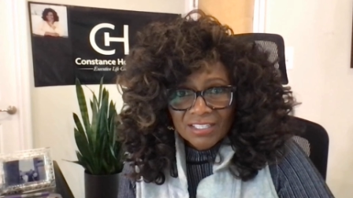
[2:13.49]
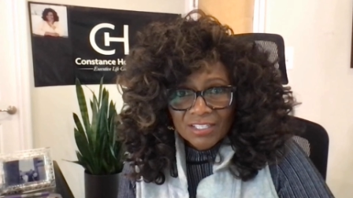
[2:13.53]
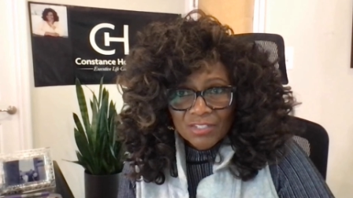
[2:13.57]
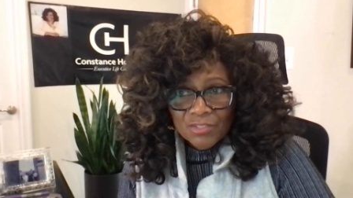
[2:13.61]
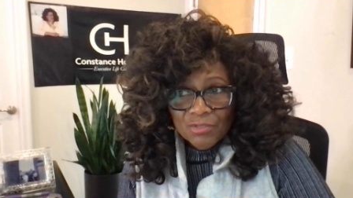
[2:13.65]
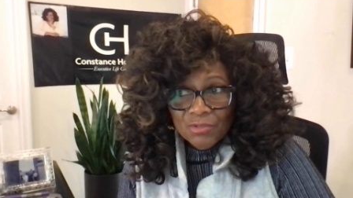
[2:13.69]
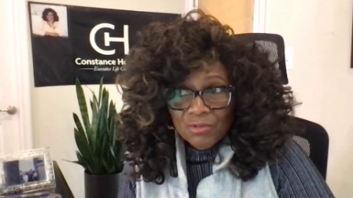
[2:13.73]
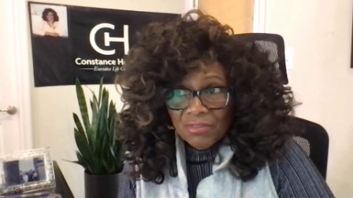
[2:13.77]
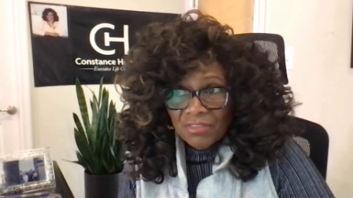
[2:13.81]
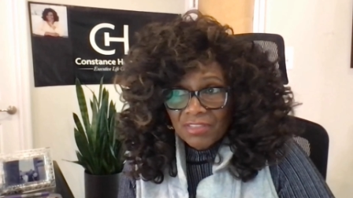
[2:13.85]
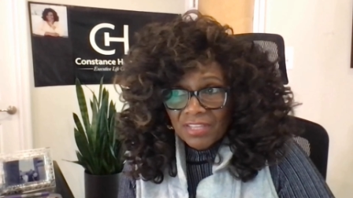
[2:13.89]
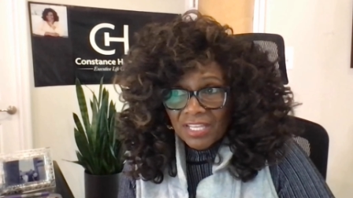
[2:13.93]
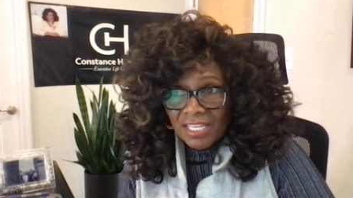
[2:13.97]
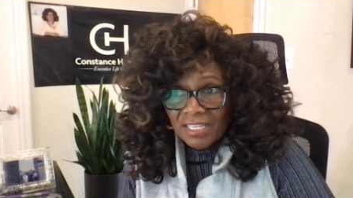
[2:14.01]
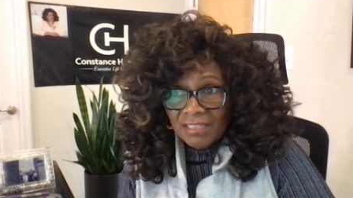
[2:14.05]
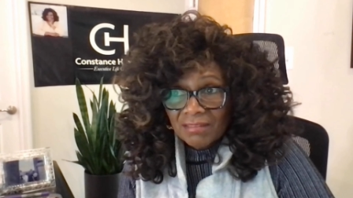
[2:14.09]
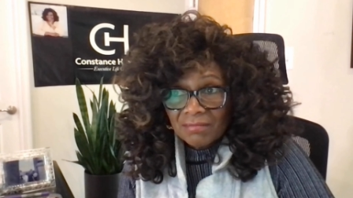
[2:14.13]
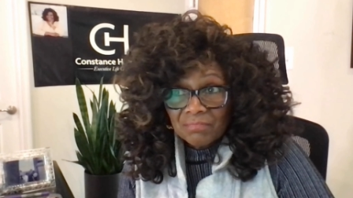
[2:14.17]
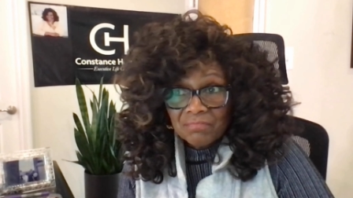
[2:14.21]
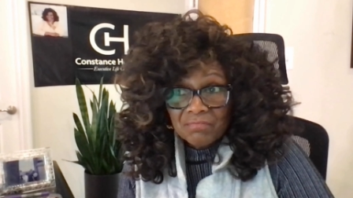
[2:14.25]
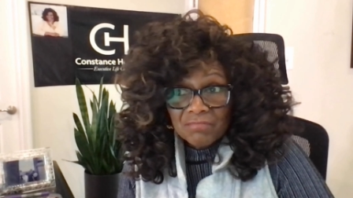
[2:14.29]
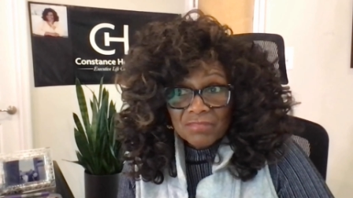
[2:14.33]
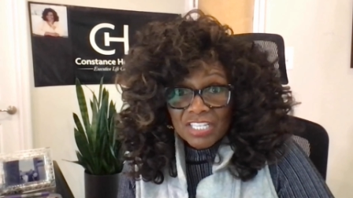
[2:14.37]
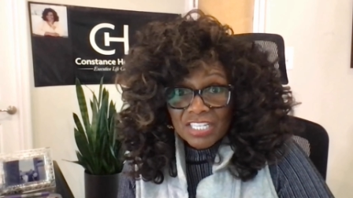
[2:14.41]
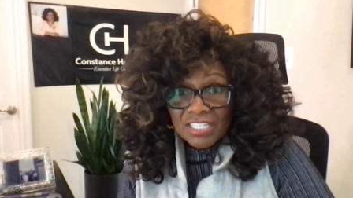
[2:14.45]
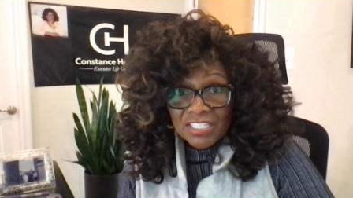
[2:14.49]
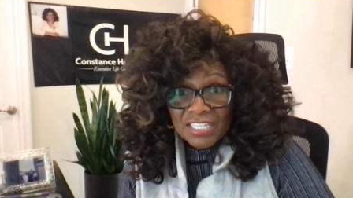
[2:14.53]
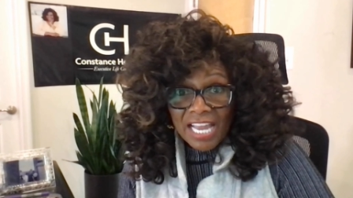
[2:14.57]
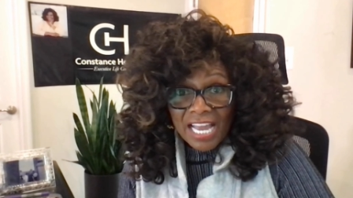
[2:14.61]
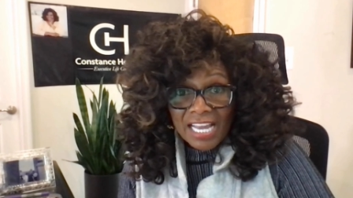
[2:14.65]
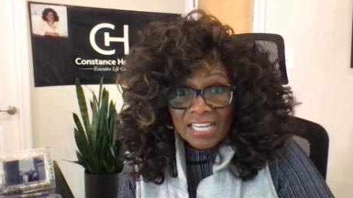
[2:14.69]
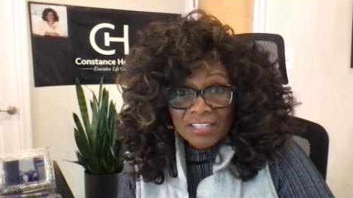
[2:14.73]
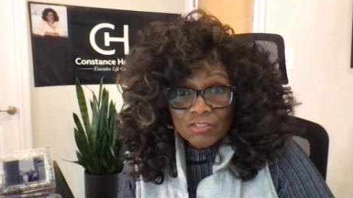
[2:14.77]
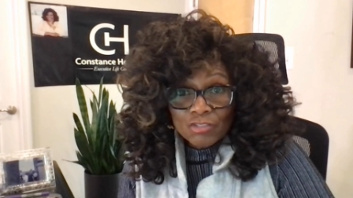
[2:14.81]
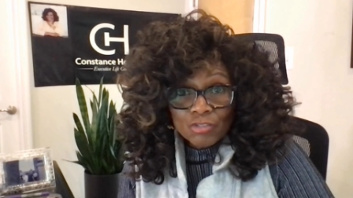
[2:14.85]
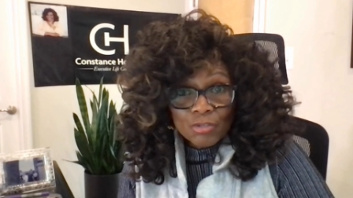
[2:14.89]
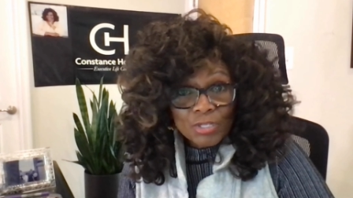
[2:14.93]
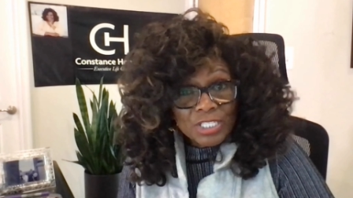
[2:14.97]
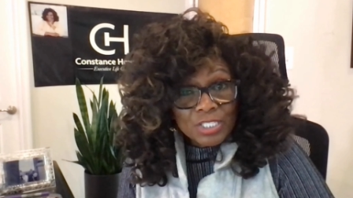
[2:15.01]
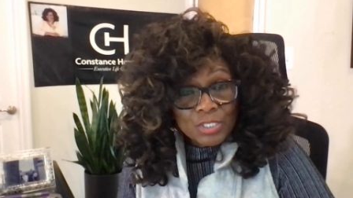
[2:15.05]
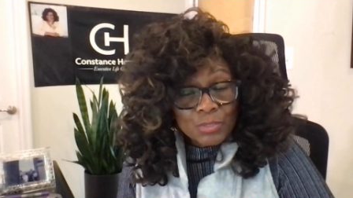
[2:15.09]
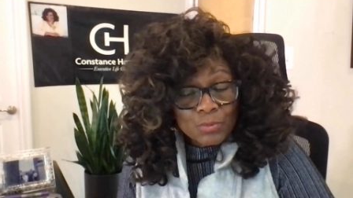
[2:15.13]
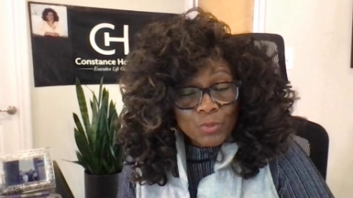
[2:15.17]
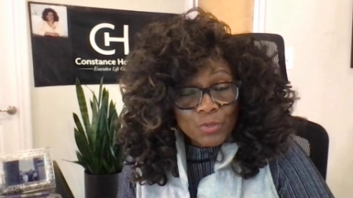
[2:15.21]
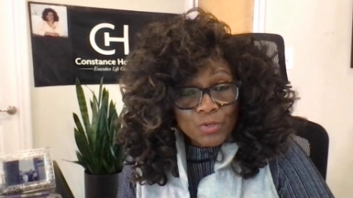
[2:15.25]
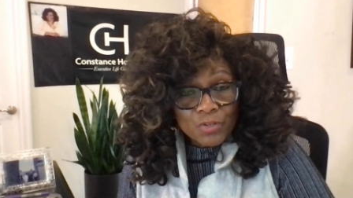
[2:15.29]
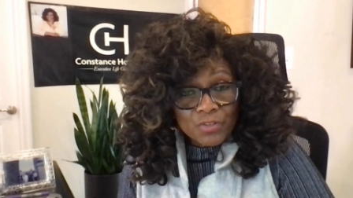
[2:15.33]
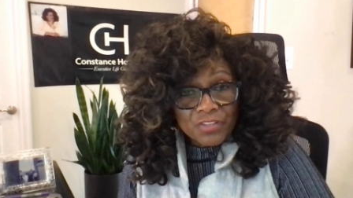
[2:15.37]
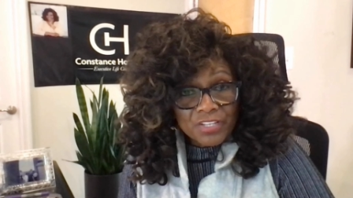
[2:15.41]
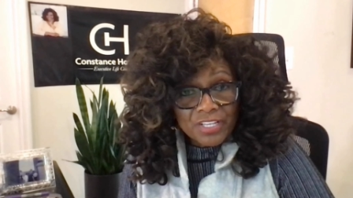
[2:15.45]
You think they're not
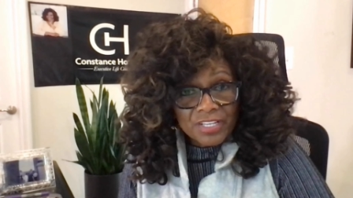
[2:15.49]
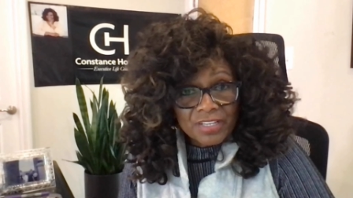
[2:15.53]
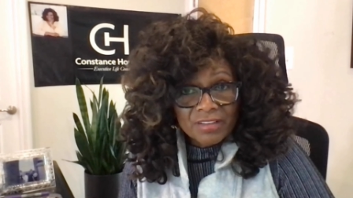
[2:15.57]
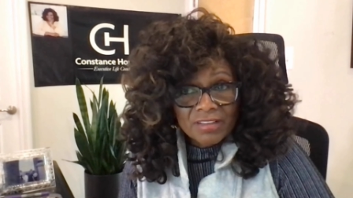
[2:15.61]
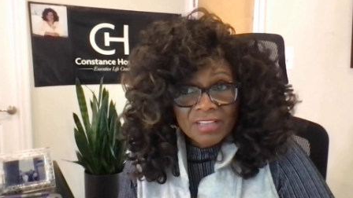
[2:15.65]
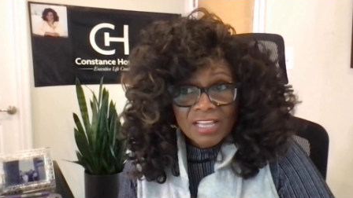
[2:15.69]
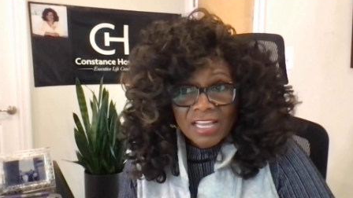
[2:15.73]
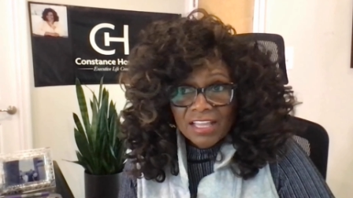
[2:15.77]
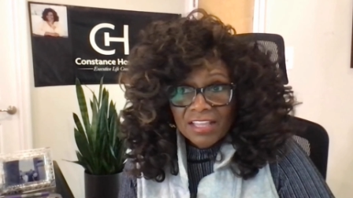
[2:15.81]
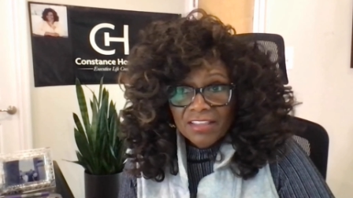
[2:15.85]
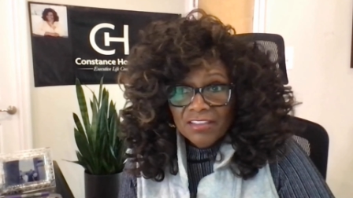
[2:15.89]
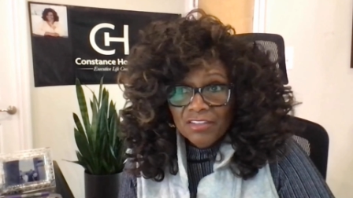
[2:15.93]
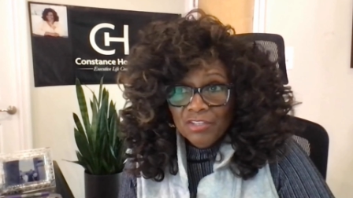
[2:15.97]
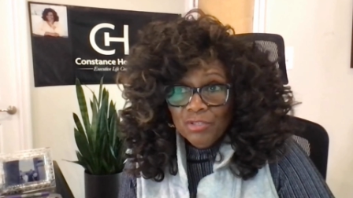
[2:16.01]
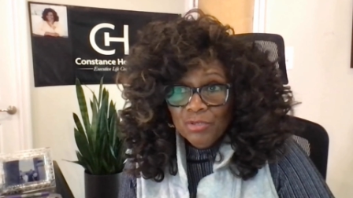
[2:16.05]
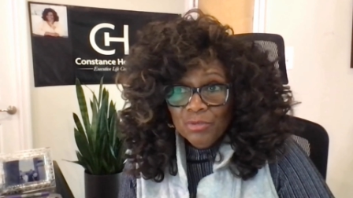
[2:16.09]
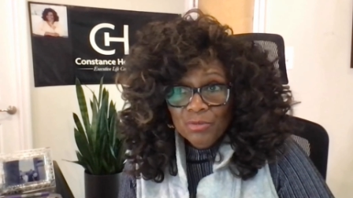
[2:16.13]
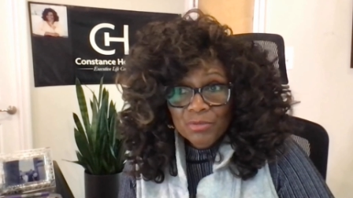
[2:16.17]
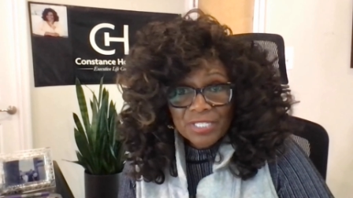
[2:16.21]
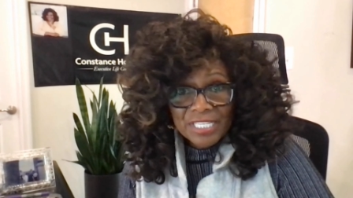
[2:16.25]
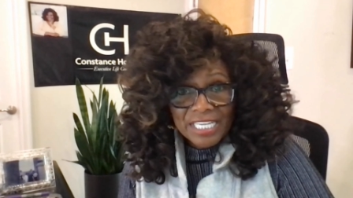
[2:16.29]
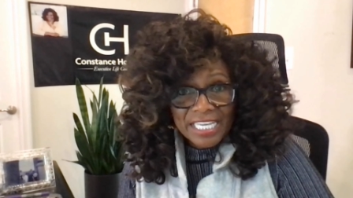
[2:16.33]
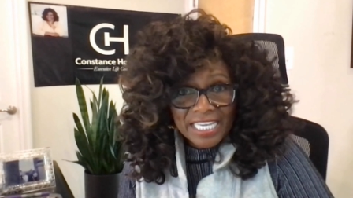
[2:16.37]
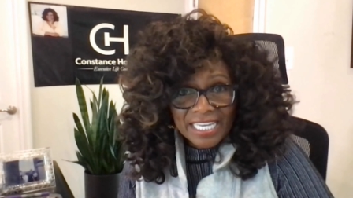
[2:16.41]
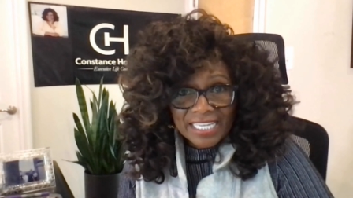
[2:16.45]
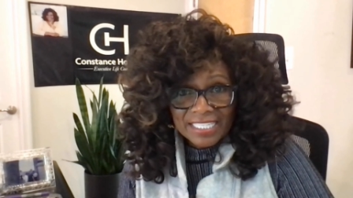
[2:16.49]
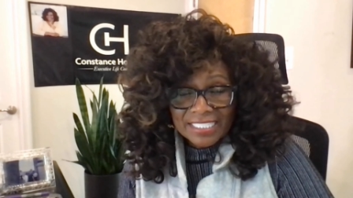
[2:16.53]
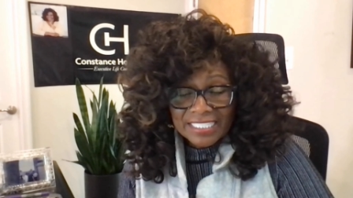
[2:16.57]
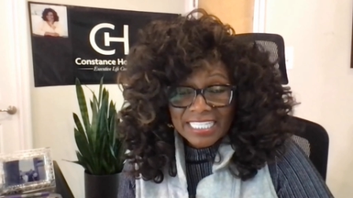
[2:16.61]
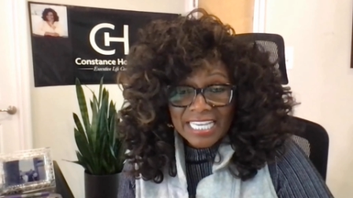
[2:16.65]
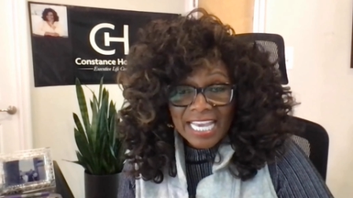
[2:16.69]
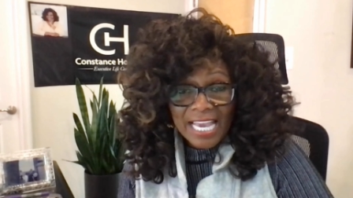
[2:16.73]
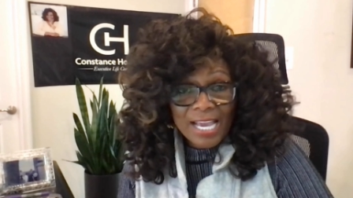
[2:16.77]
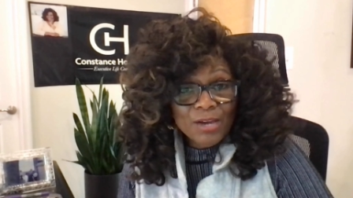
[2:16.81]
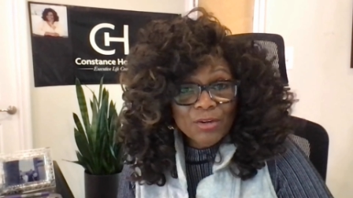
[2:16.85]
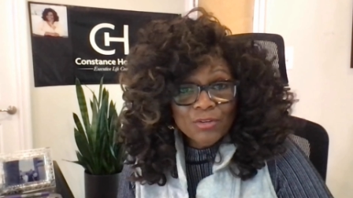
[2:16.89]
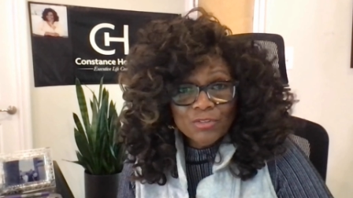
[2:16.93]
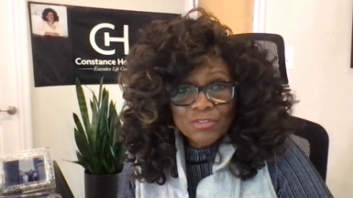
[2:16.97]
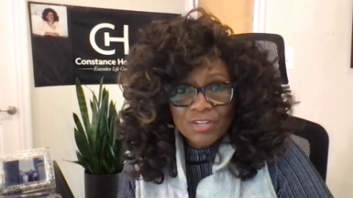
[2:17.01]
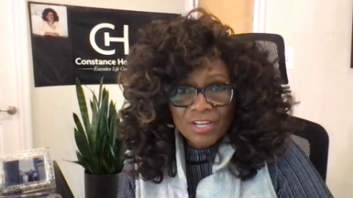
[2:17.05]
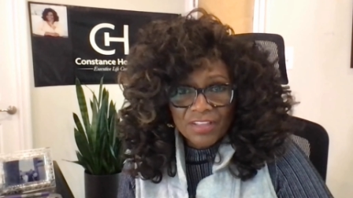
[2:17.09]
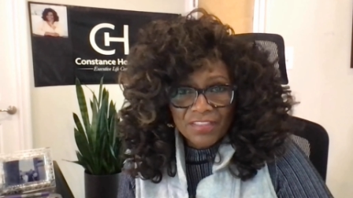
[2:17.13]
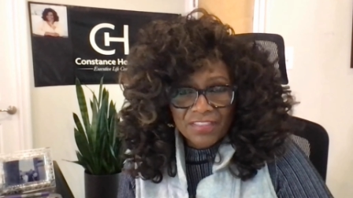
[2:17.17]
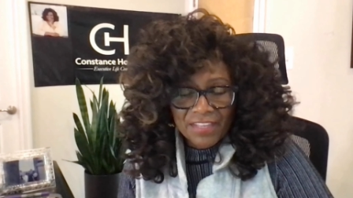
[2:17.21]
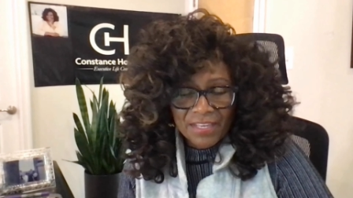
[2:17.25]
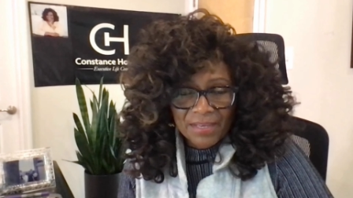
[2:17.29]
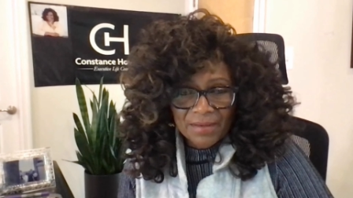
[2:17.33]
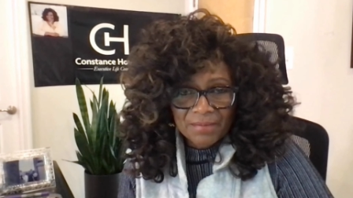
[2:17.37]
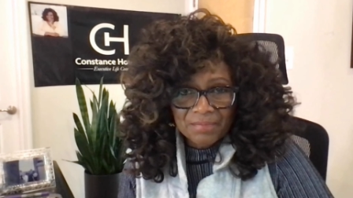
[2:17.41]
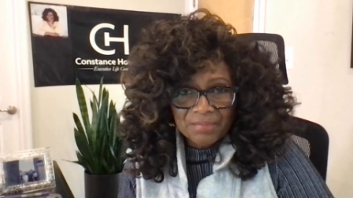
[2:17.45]
trustworthy. You can't count
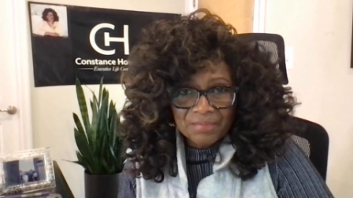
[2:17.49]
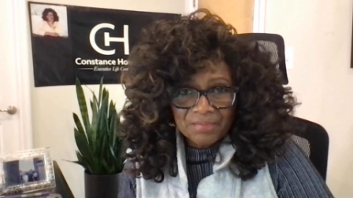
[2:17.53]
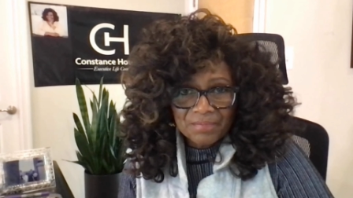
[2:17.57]
on them.